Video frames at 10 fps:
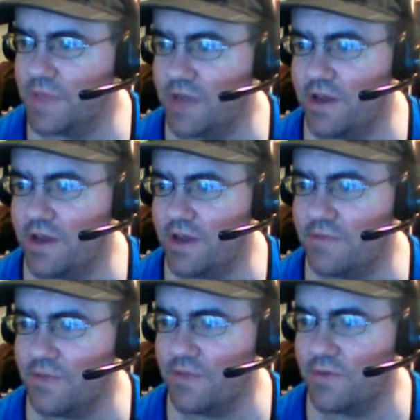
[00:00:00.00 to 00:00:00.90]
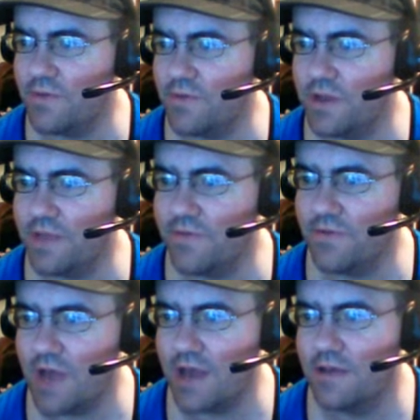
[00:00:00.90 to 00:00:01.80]
creator of living wood and living
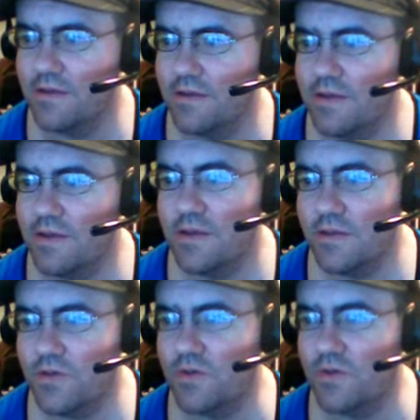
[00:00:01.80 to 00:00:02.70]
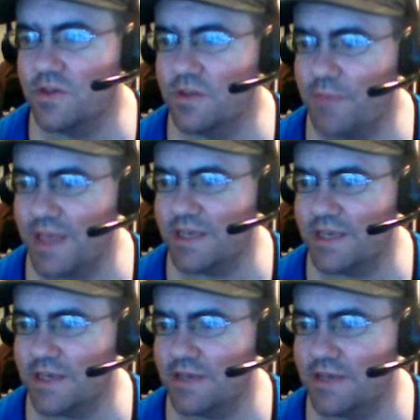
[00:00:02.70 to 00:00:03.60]
rock. Those are the
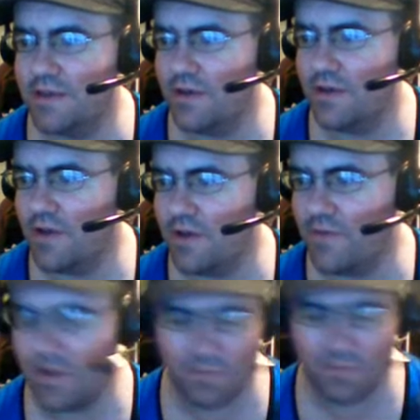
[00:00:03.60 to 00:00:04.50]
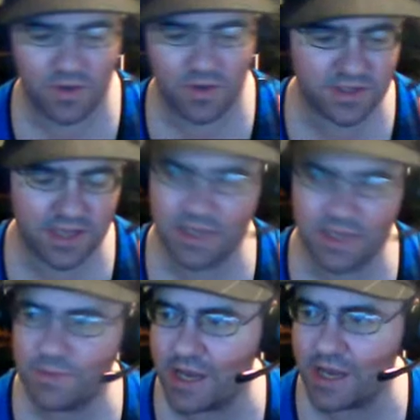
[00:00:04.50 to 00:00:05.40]
basics of most
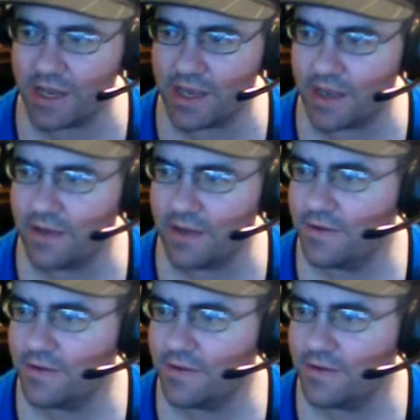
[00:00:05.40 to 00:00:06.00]
things Botanica.